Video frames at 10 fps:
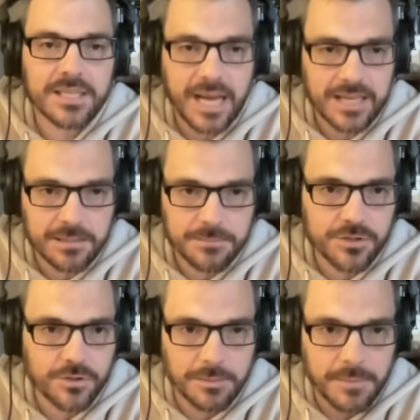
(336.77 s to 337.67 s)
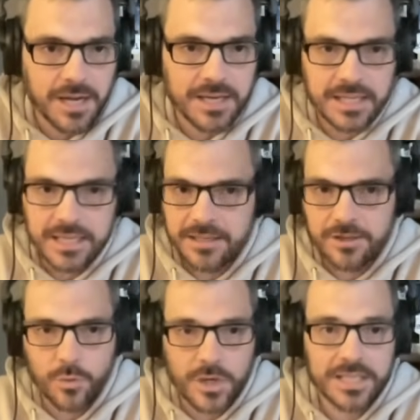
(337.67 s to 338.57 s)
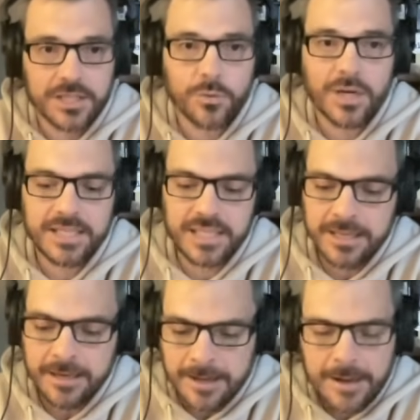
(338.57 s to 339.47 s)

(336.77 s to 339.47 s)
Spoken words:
Qasem Soleimani in 2020.